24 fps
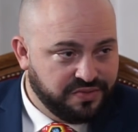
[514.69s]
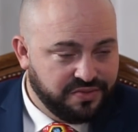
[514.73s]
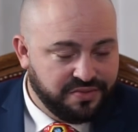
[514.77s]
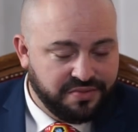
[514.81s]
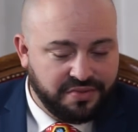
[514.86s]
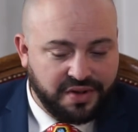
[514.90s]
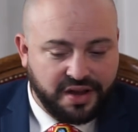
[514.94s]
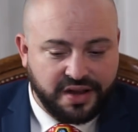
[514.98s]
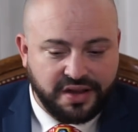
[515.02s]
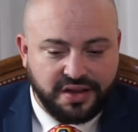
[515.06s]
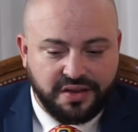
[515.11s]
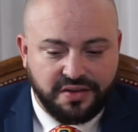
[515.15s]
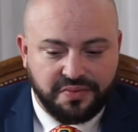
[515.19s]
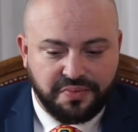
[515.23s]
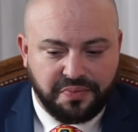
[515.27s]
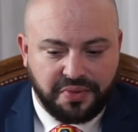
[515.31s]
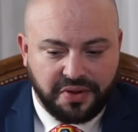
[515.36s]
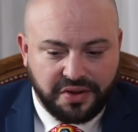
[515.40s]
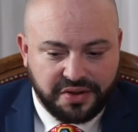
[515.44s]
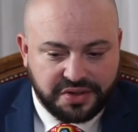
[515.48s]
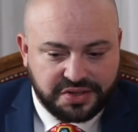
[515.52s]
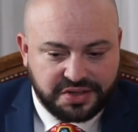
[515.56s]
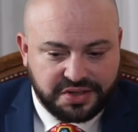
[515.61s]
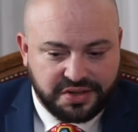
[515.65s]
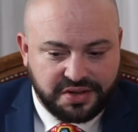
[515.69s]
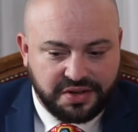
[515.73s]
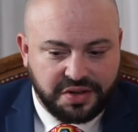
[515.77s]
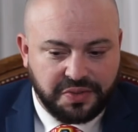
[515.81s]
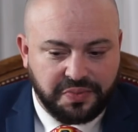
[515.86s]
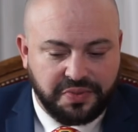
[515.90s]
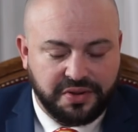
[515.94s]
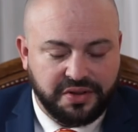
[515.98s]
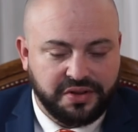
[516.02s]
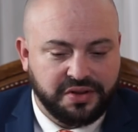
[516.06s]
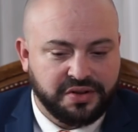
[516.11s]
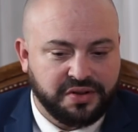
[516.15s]
My personal
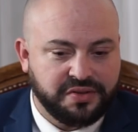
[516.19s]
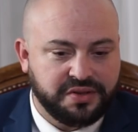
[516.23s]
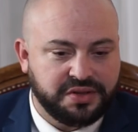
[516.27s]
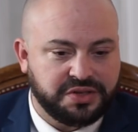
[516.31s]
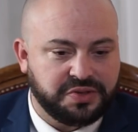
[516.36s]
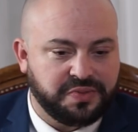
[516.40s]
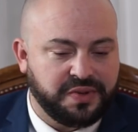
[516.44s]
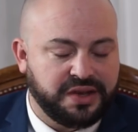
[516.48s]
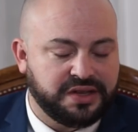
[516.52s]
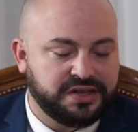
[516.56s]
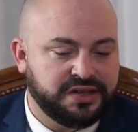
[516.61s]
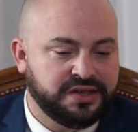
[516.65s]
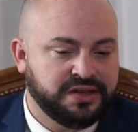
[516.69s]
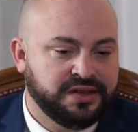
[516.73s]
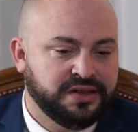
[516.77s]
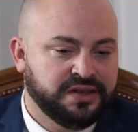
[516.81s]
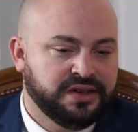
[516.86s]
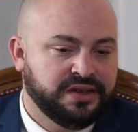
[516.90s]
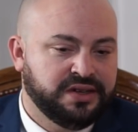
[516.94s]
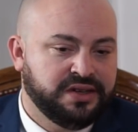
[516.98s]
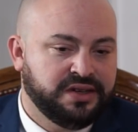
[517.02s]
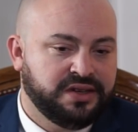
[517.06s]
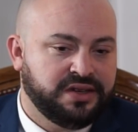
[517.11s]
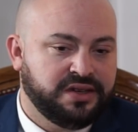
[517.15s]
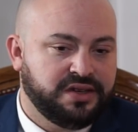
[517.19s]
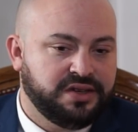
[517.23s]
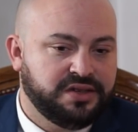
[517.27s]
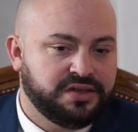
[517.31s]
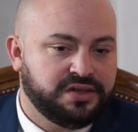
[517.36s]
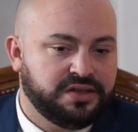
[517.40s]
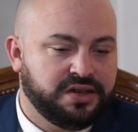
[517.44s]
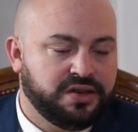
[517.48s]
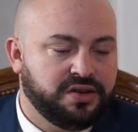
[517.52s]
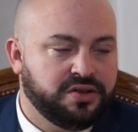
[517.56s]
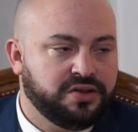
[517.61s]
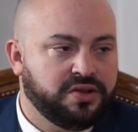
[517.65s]
opinion on this matter
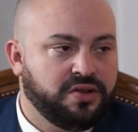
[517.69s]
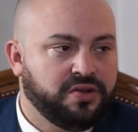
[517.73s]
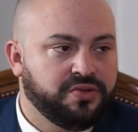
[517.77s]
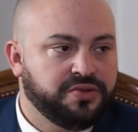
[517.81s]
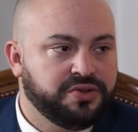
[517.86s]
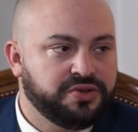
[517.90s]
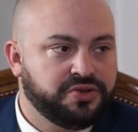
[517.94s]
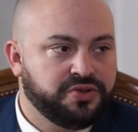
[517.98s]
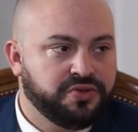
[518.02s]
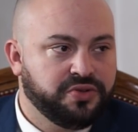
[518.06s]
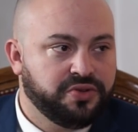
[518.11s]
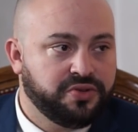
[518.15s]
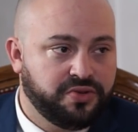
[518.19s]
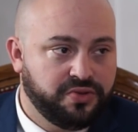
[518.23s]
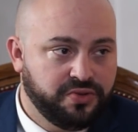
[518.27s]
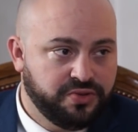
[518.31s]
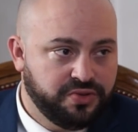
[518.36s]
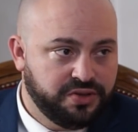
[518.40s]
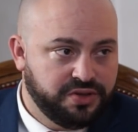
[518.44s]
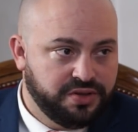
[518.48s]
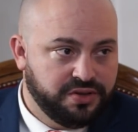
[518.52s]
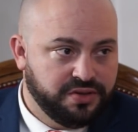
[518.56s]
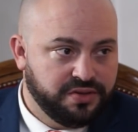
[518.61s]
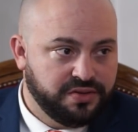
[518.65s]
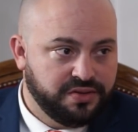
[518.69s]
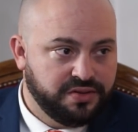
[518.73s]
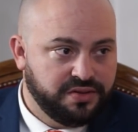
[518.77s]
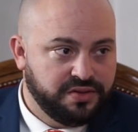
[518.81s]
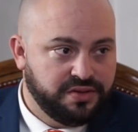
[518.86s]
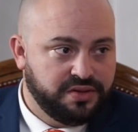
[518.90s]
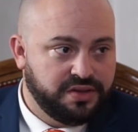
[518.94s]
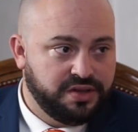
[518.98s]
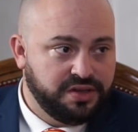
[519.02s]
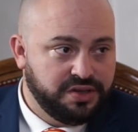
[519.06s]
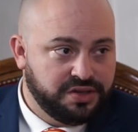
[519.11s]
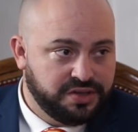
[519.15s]
is that as long as you're a good,
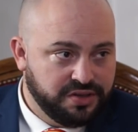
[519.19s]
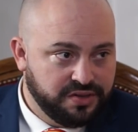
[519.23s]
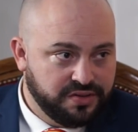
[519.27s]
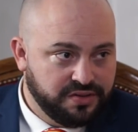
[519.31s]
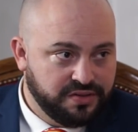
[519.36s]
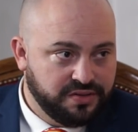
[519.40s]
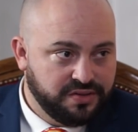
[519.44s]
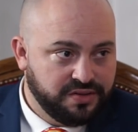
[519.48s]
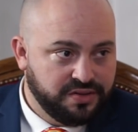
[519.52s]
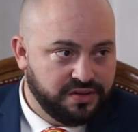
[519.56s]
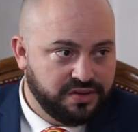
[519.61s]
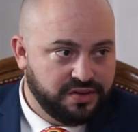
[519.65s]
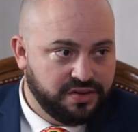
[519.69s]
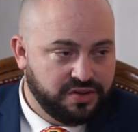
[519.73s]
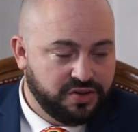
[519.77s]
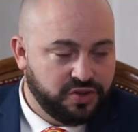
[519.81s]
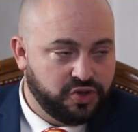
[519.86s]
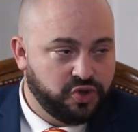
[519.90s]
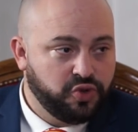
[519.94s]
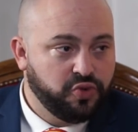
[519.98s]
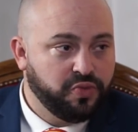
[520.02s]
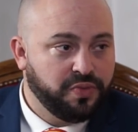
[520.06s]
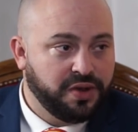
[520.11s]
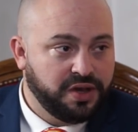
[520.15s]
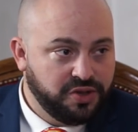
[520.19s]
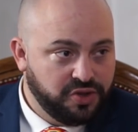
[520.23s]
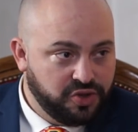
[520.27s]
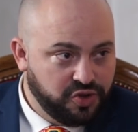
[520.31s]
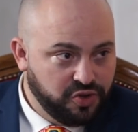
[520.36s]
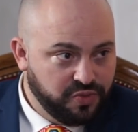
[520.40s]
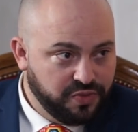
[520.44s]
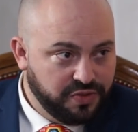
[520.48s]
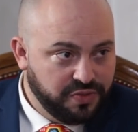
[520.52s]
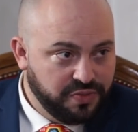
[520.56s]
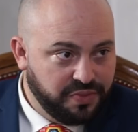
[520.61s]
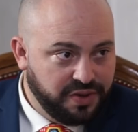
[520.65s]
decent, humane
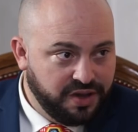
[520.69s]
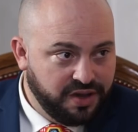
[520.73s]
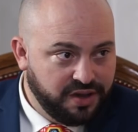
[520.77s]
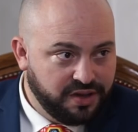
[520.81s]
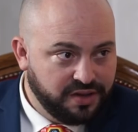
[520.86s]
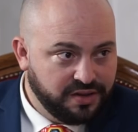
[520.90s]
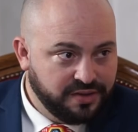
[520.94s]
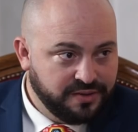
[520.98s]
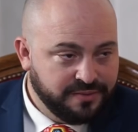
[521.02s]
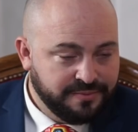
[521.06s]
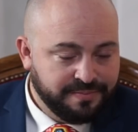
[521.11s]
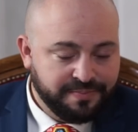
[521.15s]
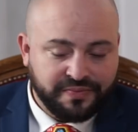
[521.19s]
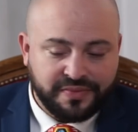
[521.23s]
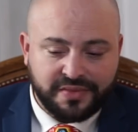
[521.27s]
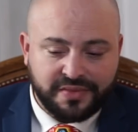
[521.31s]
human being,